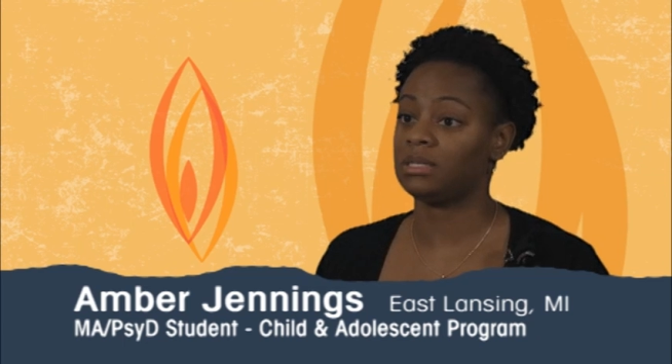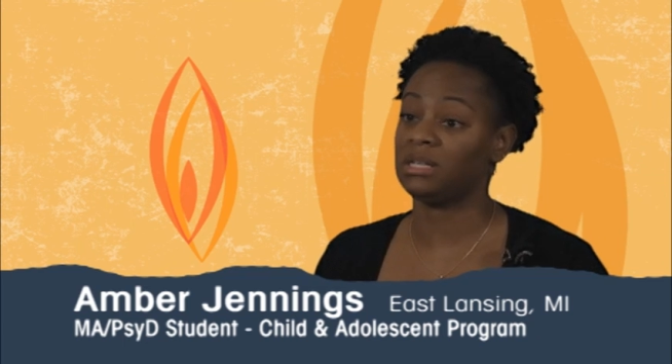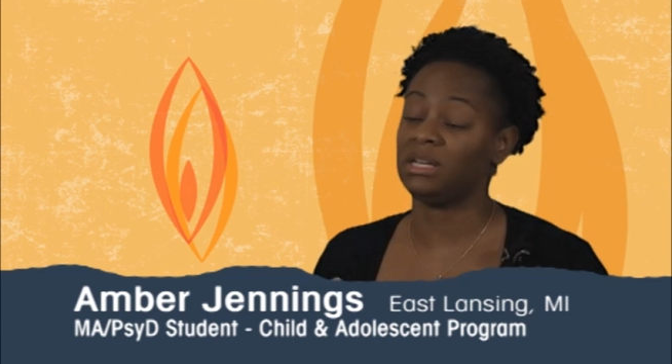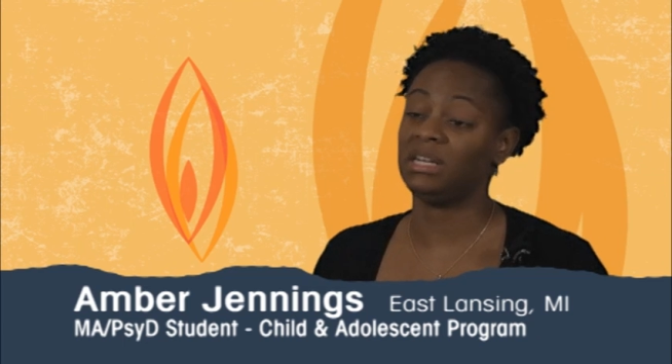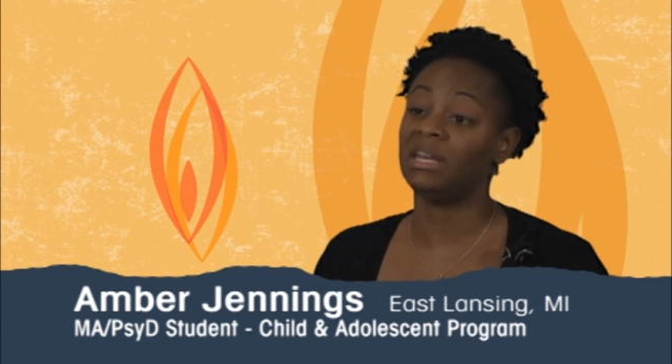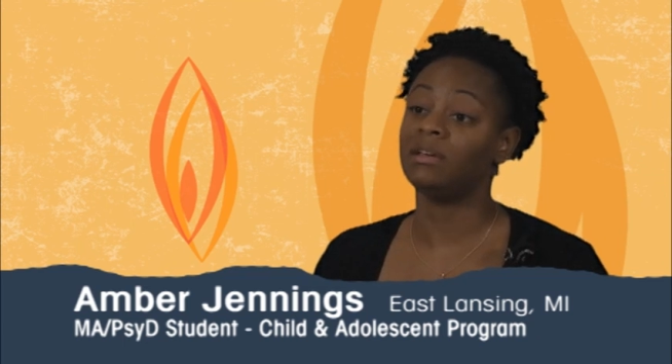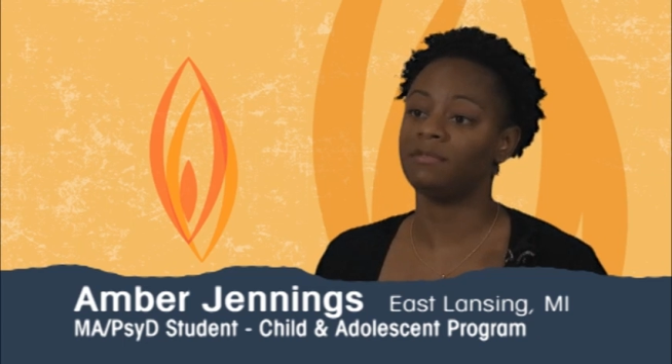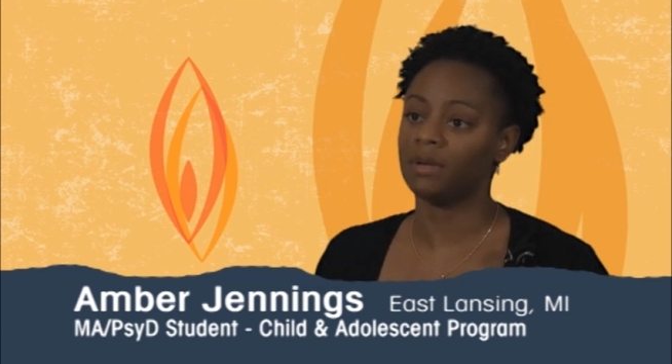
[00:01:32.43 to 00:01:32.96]
a
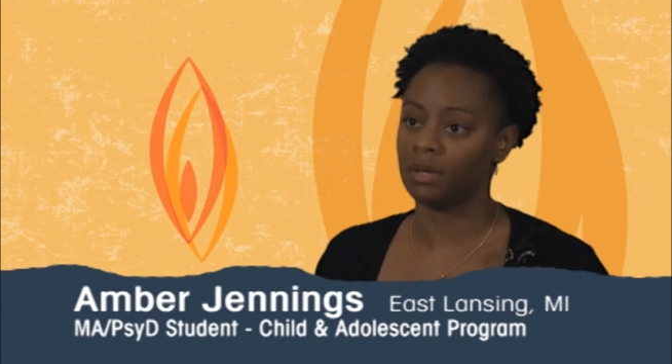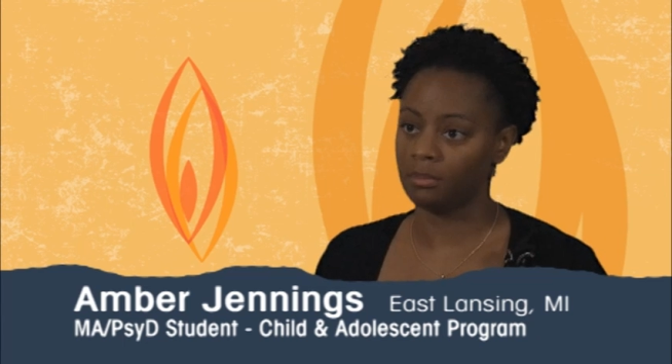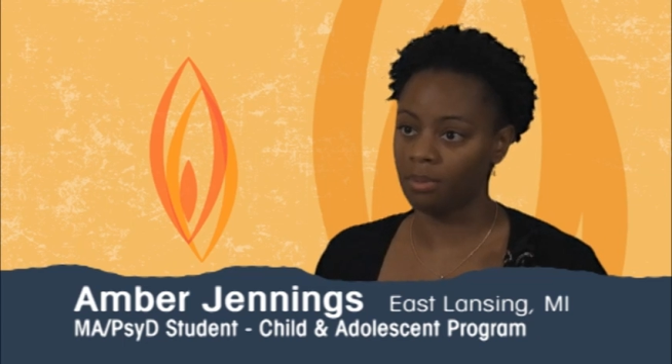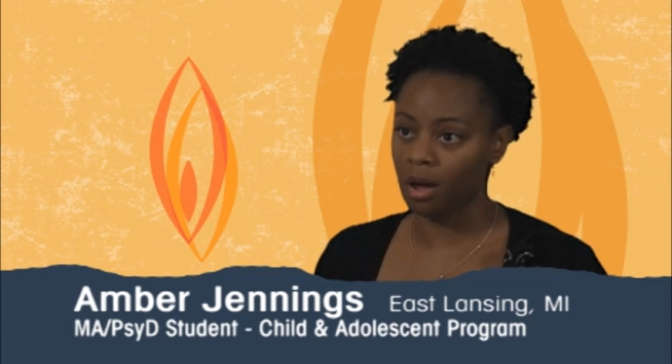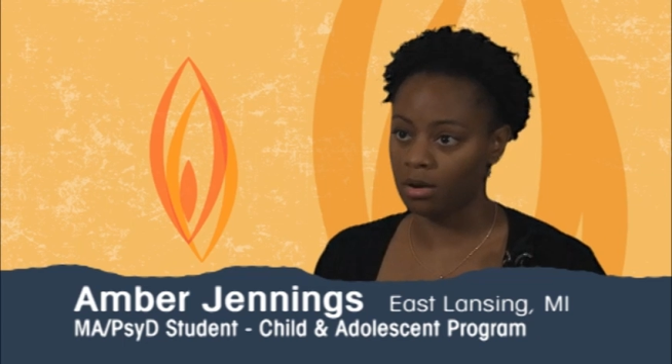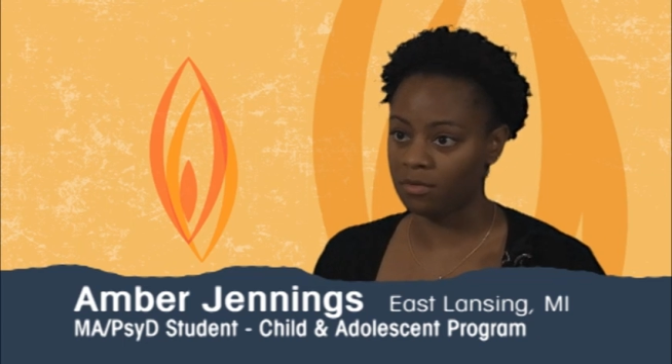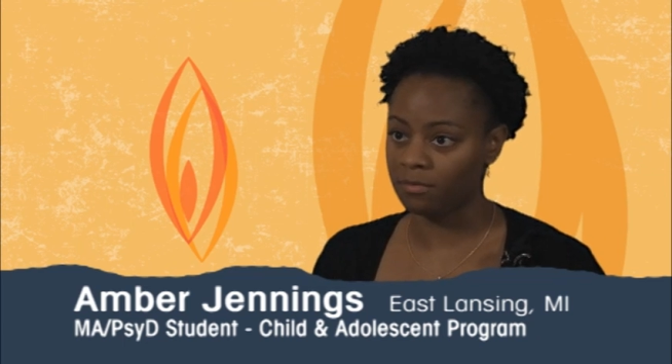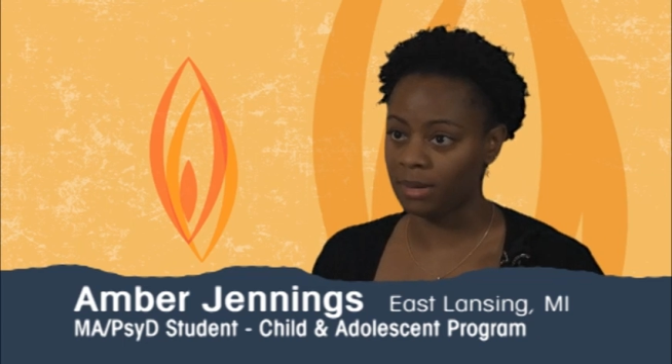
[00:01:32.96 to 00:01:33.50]
significant
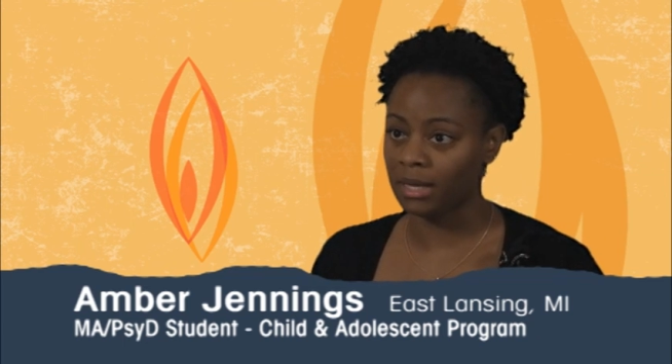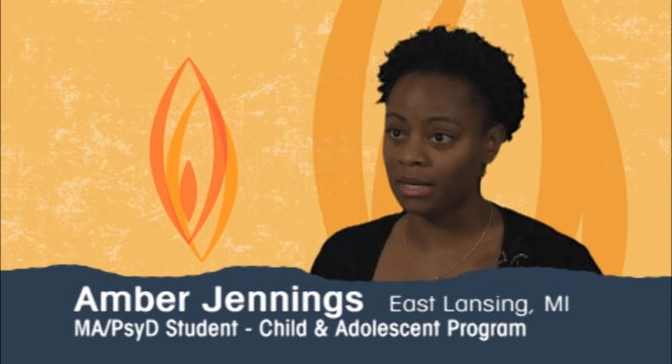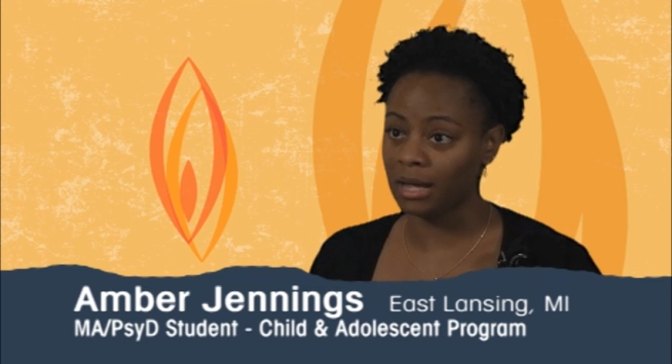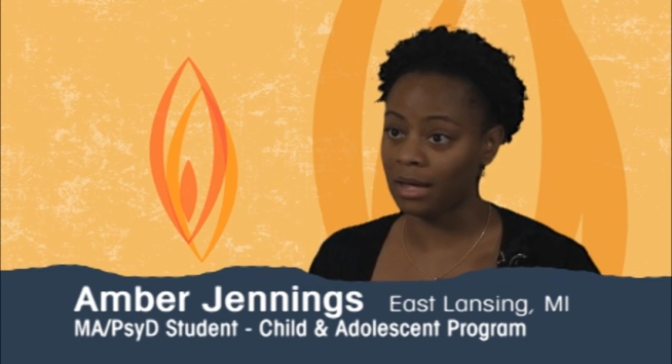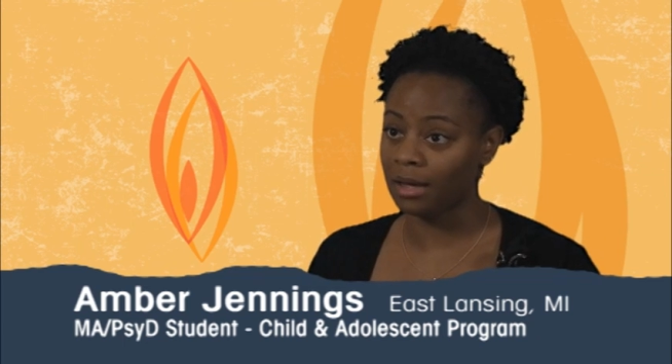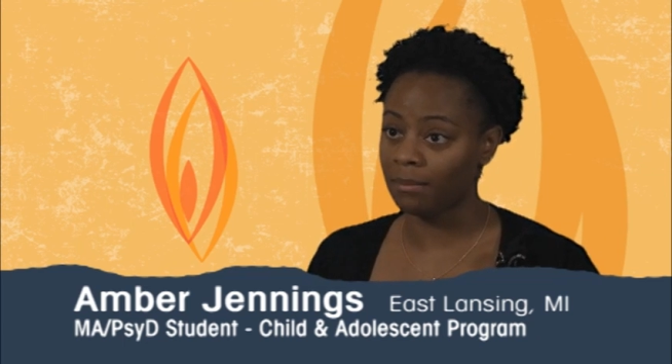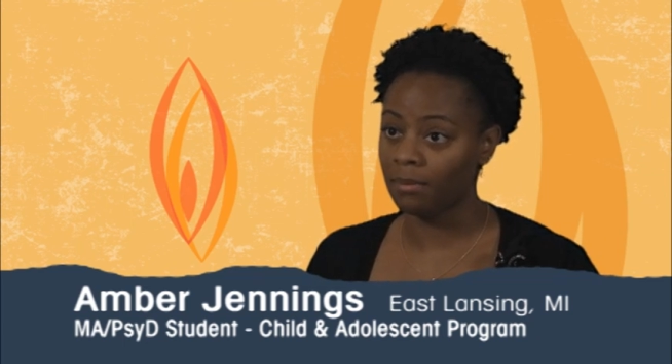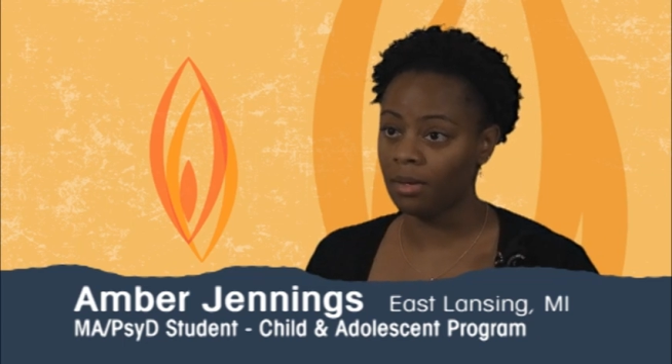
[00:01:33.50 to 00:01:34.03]
part of my
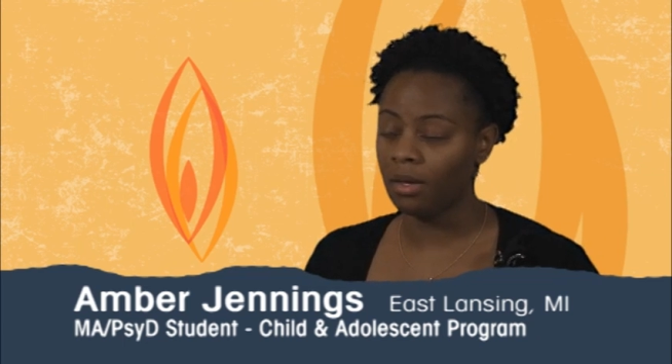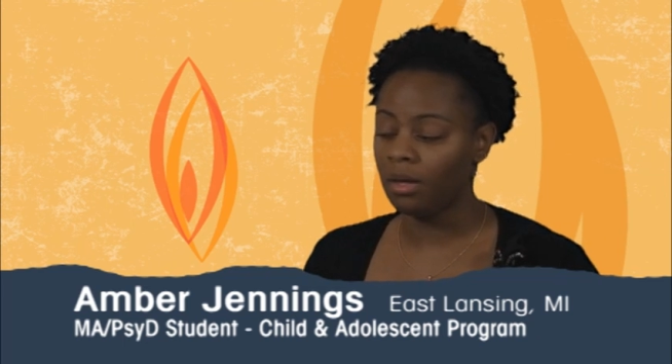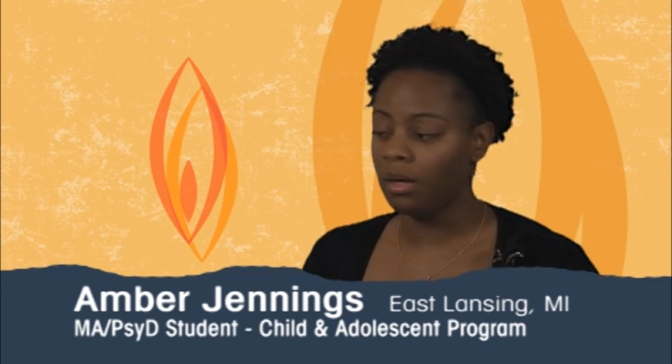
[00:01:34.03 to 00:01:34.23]
time.